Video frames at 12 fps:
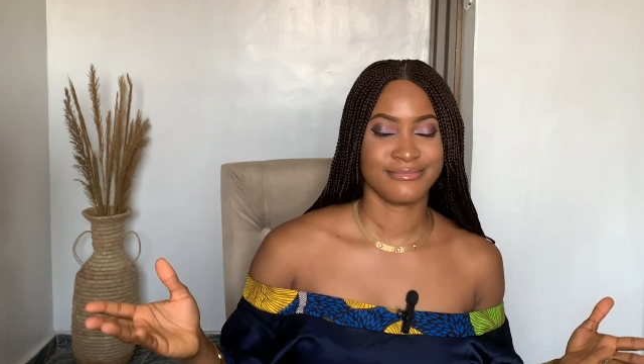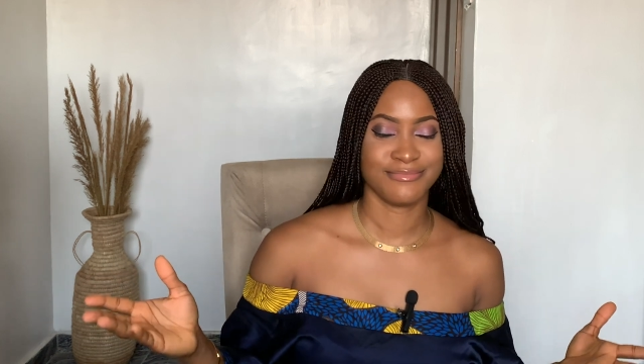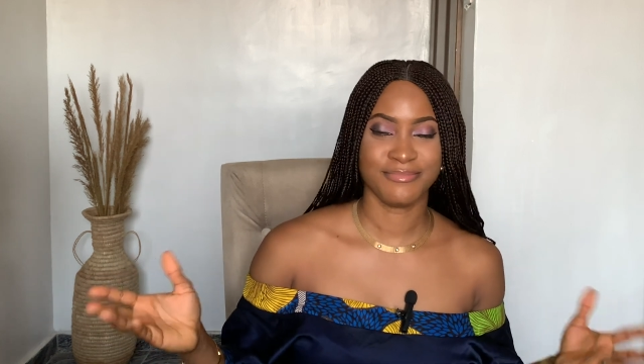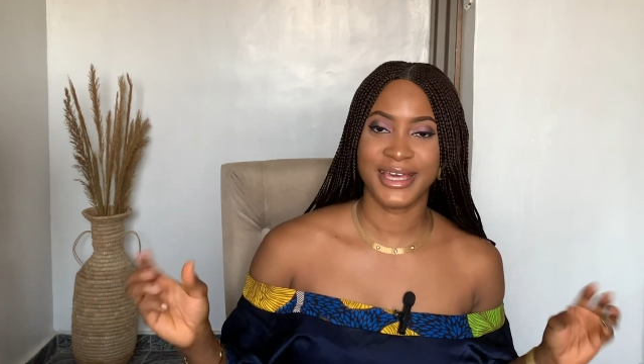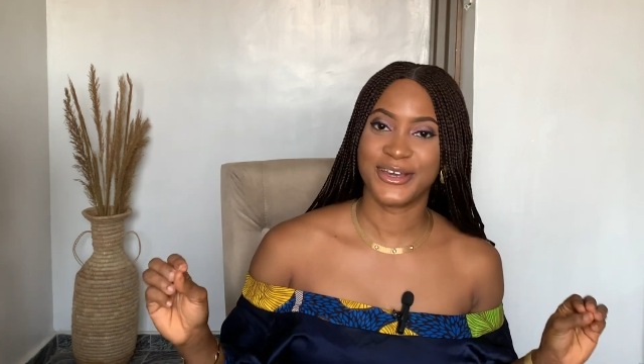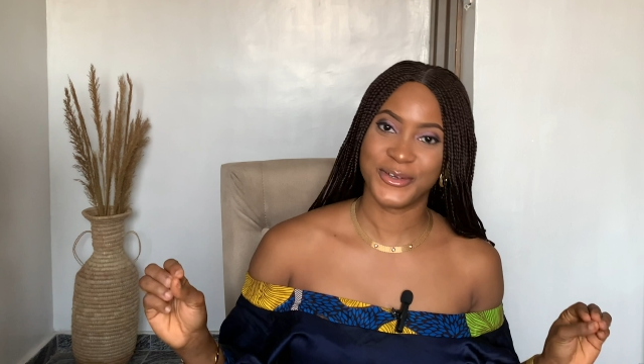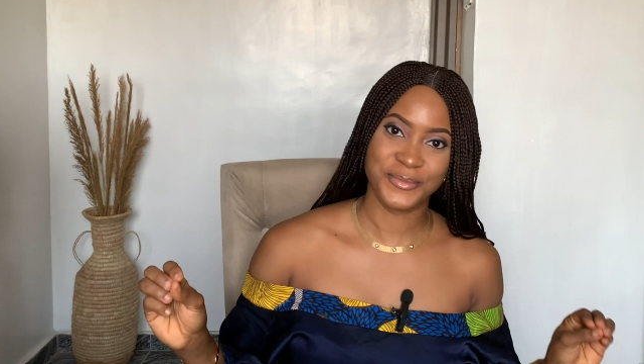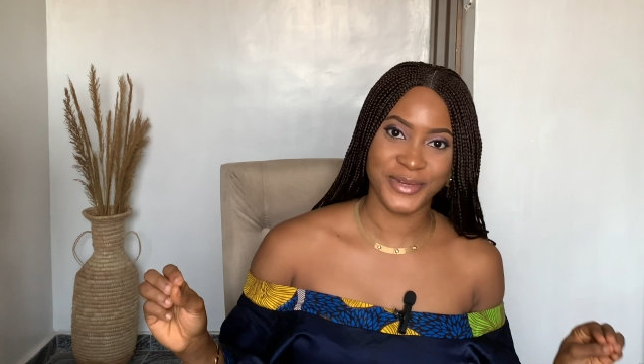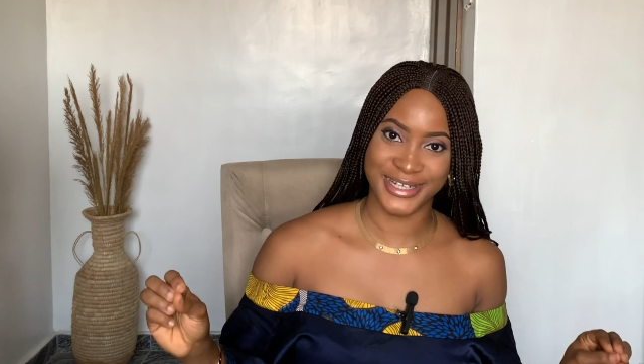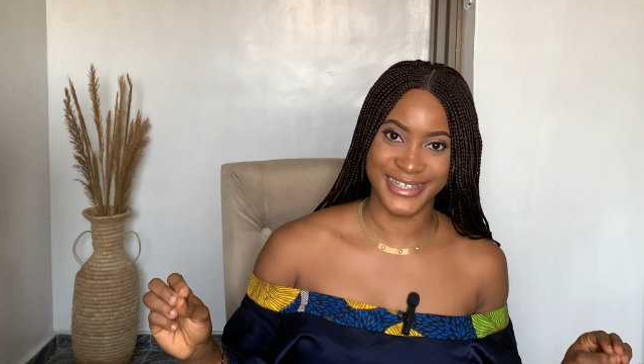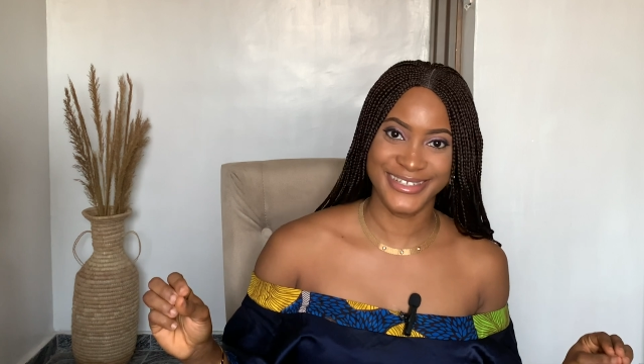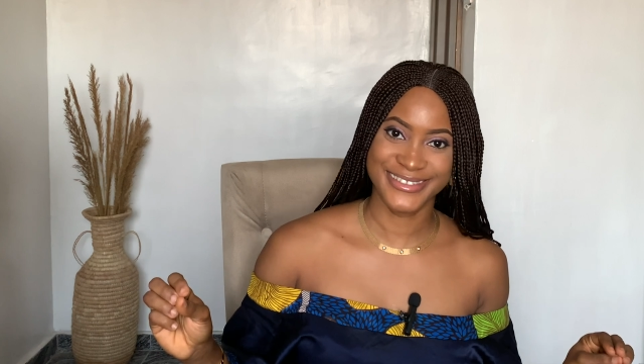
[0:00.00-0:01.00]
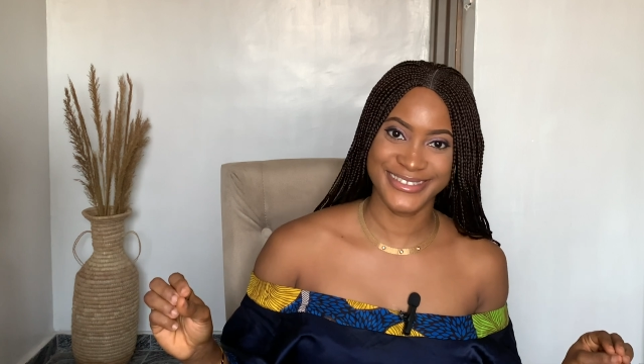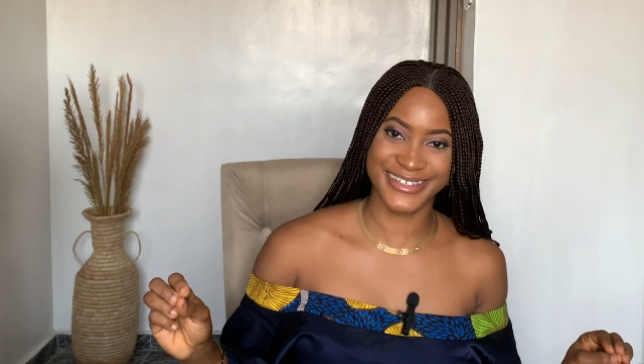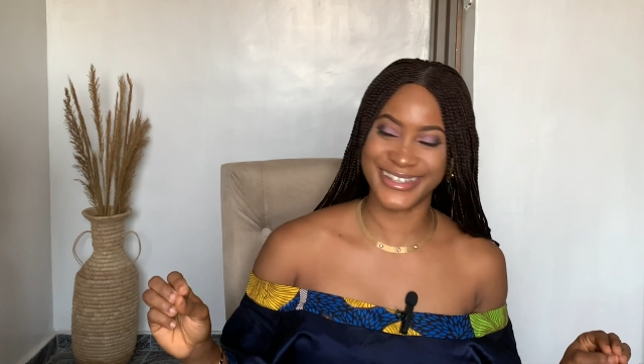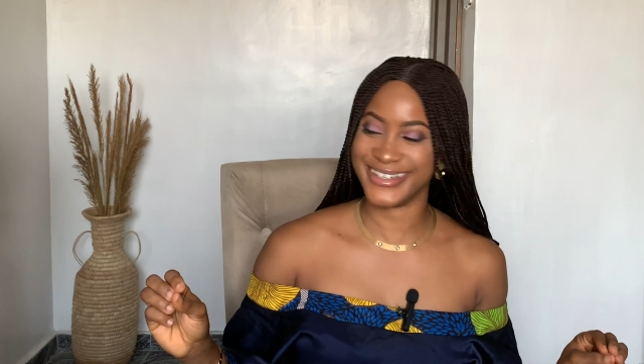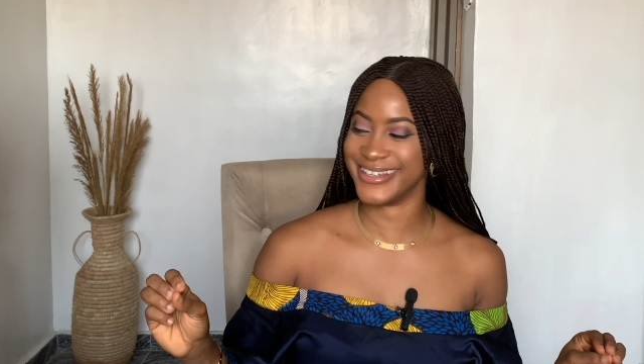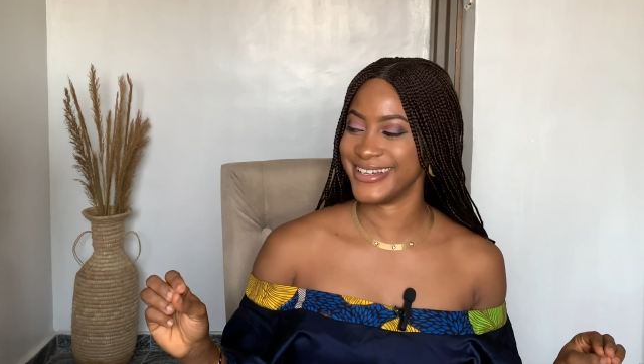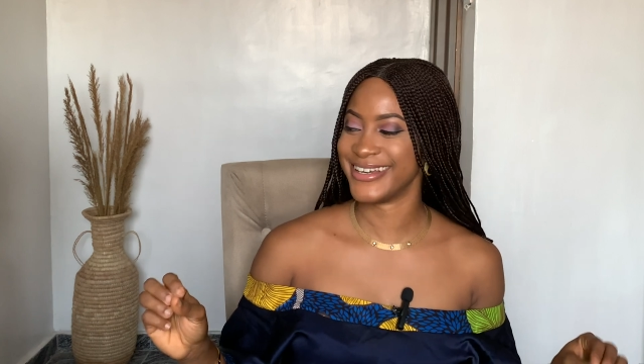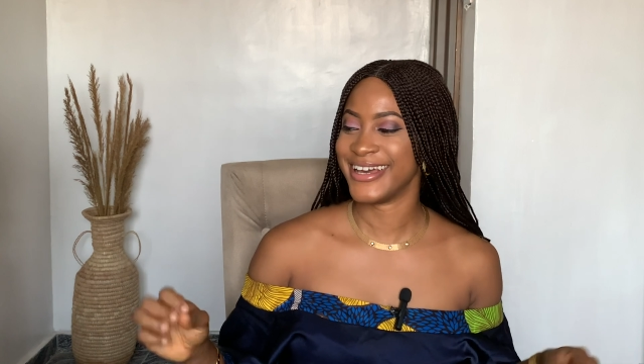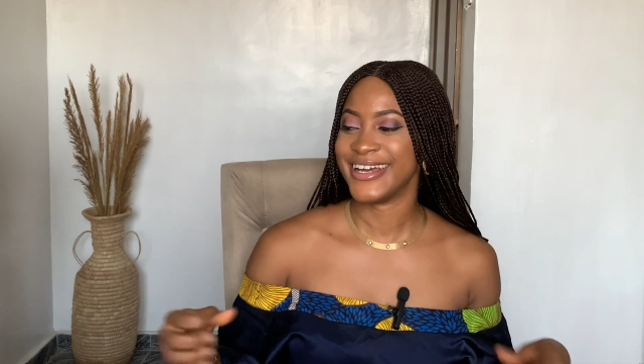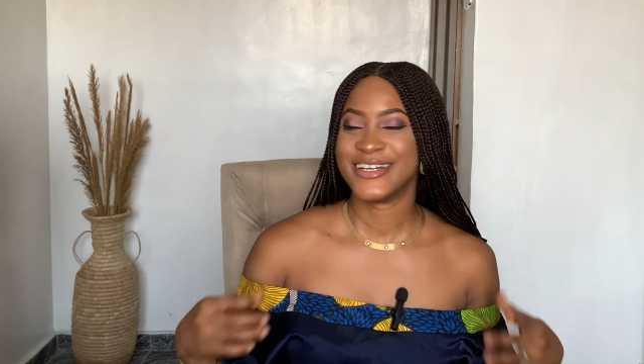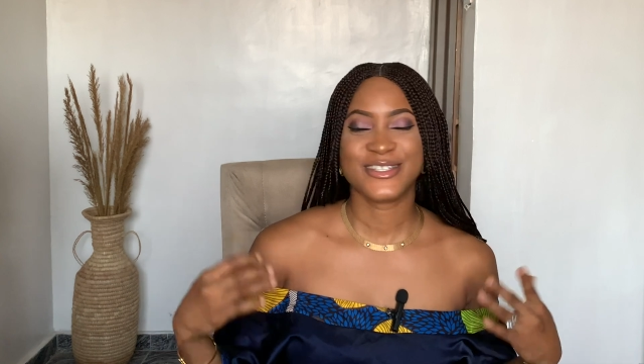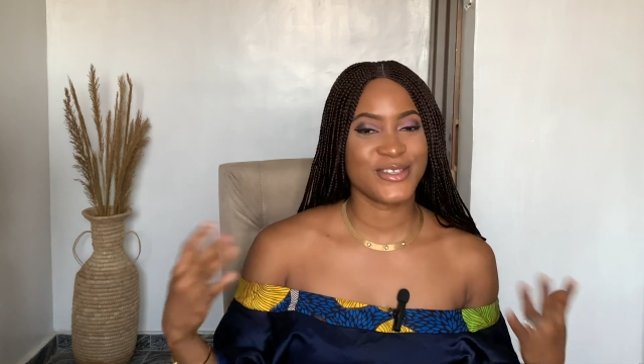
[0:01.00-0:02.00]
Make good money.
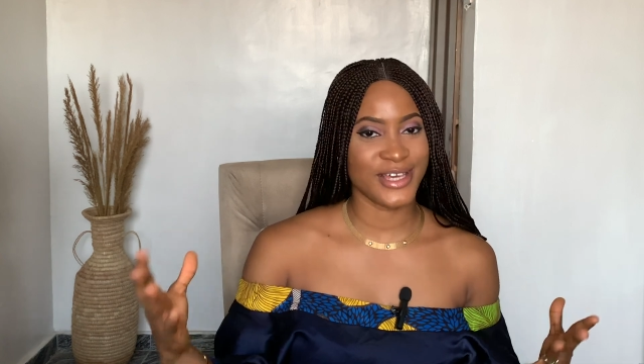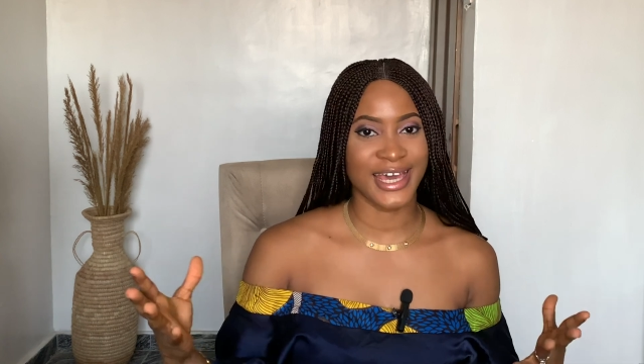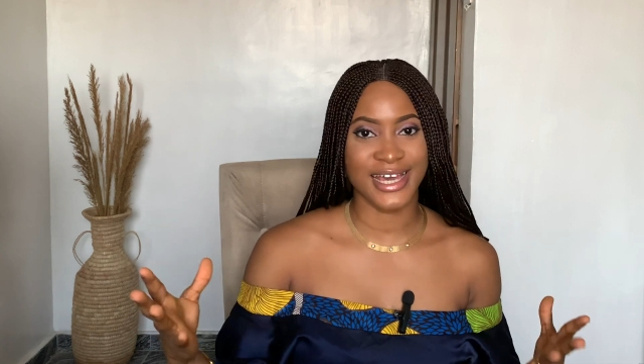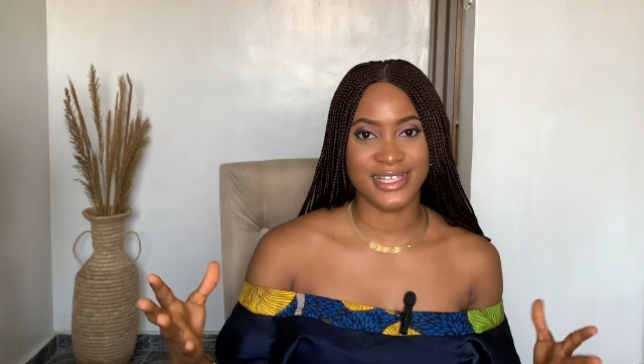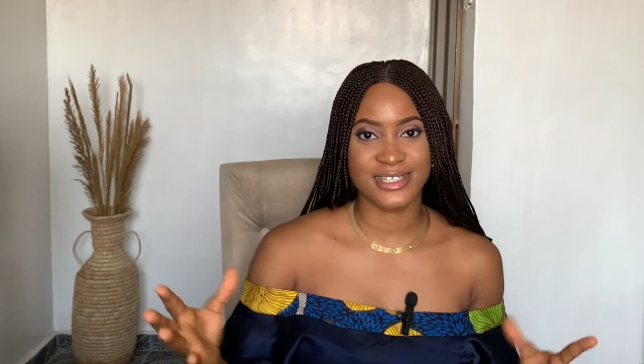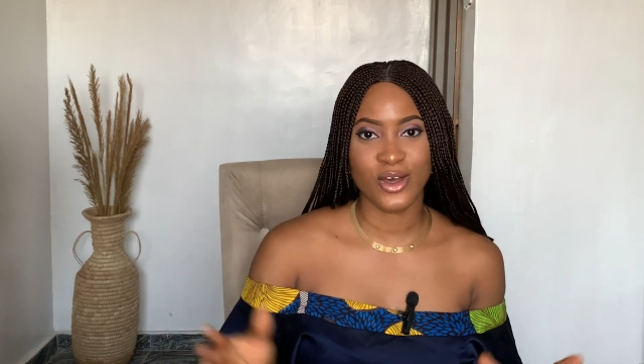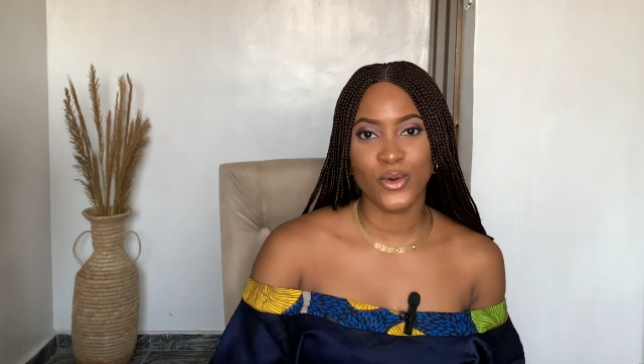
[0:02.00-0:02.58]
So yes,